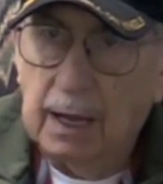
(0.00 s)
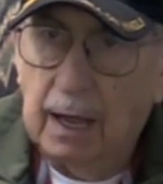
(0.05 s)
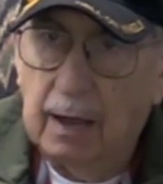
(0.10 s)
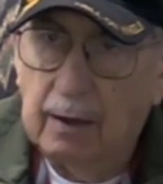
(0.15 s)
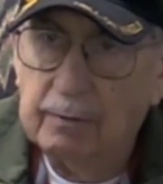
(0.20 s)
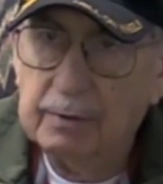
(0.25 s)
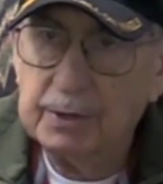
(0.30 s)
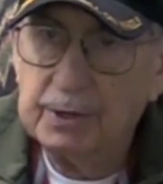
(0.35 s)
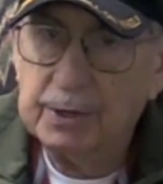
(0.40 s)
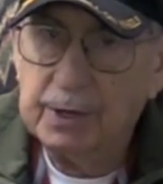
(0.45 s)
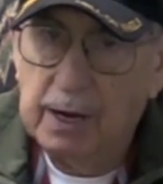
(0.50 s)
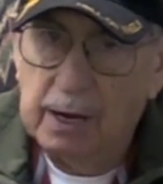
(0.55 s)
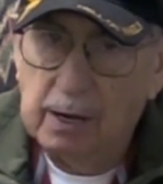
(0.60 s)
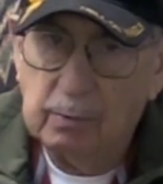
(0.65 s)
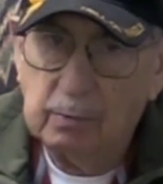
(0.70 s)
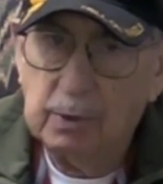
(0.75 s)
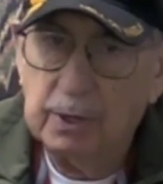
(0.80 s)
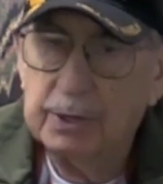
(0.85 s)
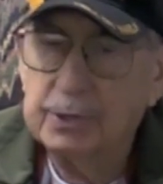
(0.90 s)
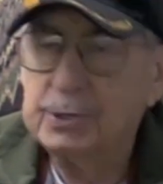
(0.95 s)
have a
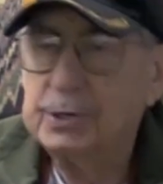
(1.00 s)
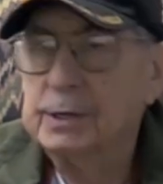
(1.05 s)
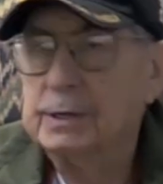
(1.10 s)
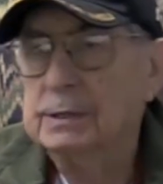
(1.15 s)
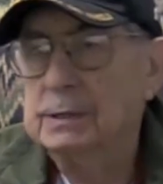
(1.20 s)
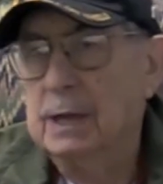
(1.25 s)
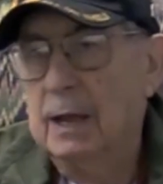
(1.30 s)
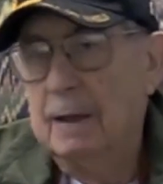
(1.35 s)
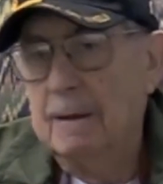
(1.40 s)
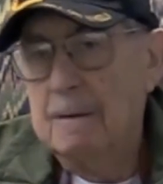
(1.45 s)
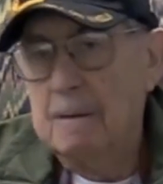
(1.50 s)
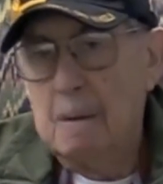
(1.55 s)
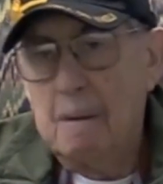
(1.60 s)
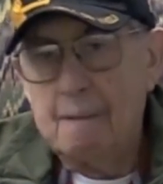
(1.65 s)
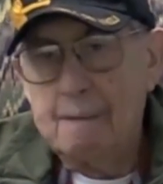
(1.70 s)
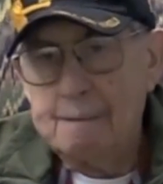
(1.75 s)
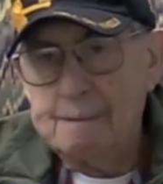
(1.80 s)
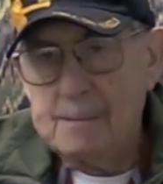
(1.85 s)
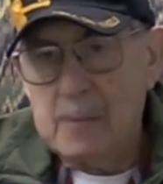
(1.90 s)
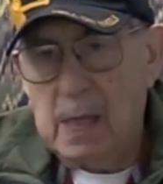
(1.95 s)
sandwich
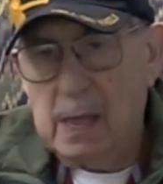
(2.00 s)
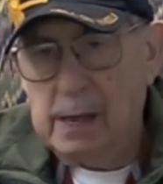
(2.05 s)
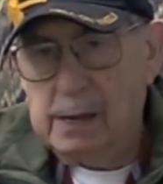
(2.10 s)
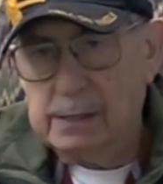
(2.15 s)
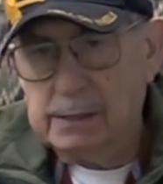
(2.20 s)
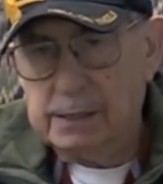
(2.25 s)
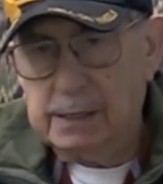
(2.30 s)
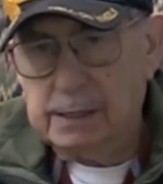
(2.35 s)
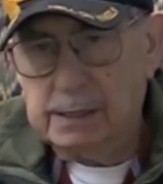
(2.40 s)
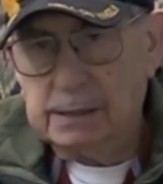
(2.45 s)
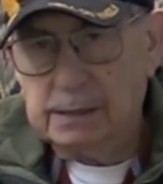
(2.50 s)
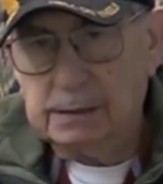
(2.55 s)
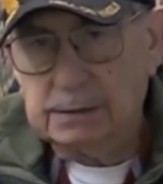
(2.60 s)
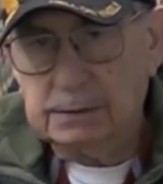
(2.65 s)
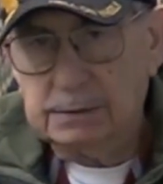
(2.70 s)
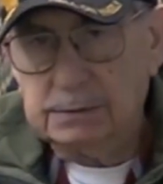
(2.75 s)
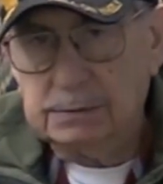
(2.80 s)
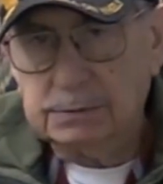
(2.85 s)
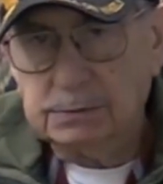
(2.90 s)
and